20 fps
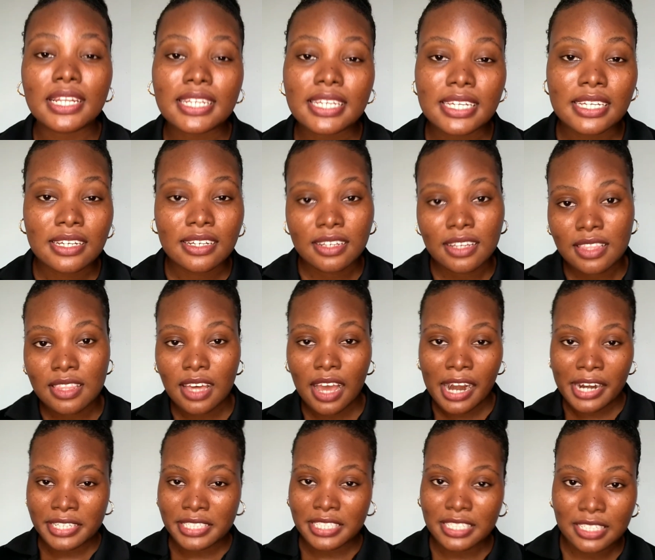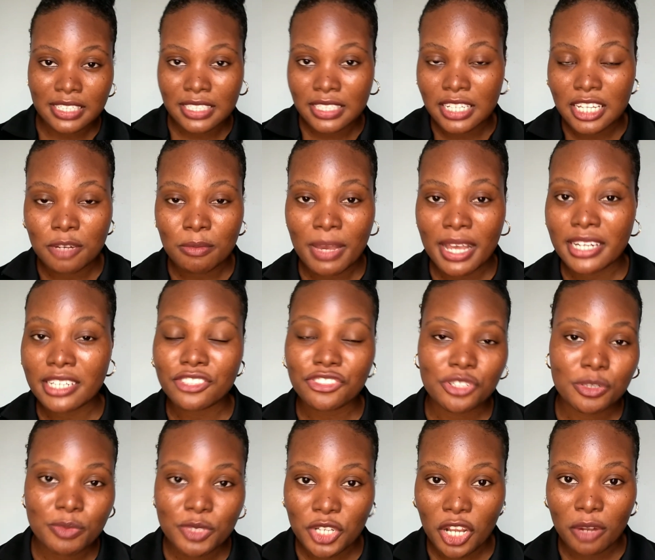link the article in my
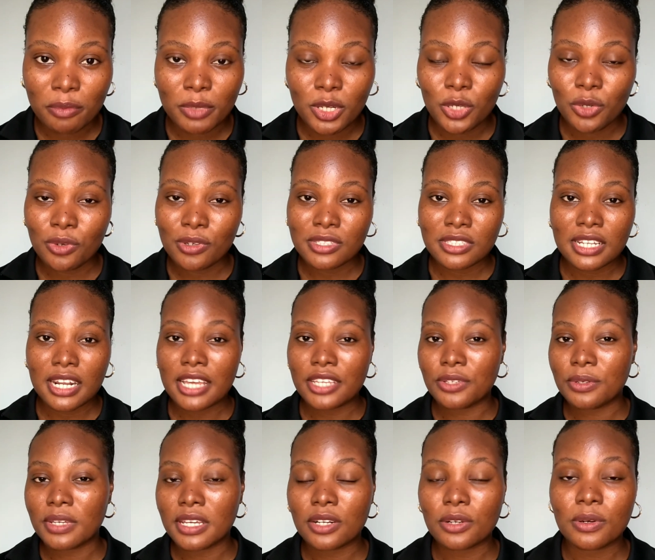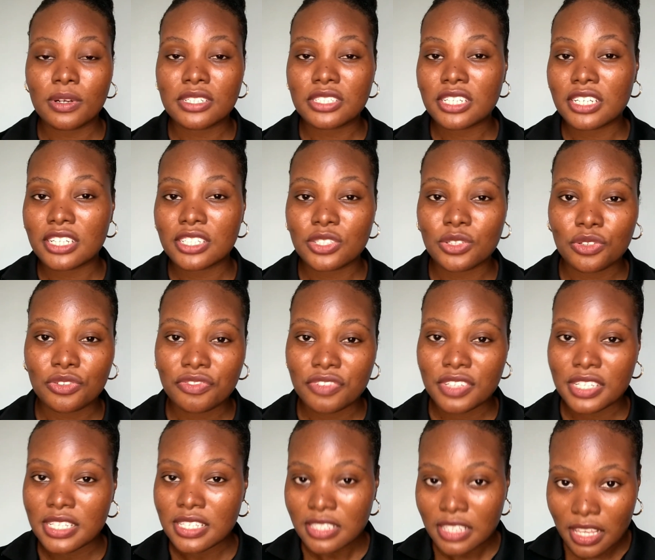description below so that you can go and check it out for
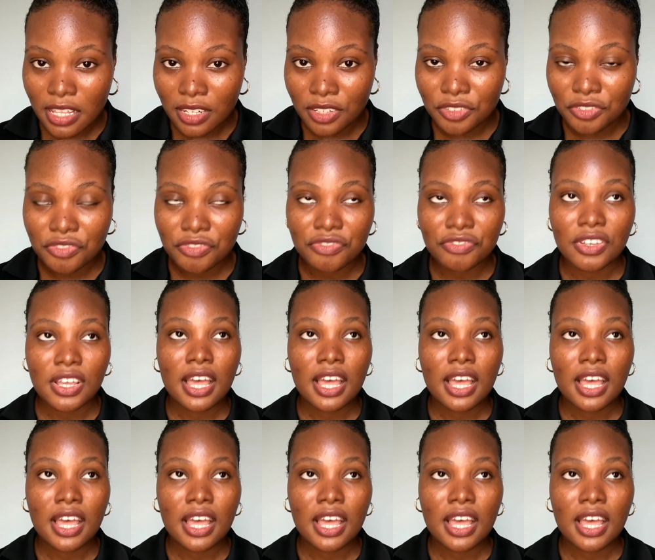yourself.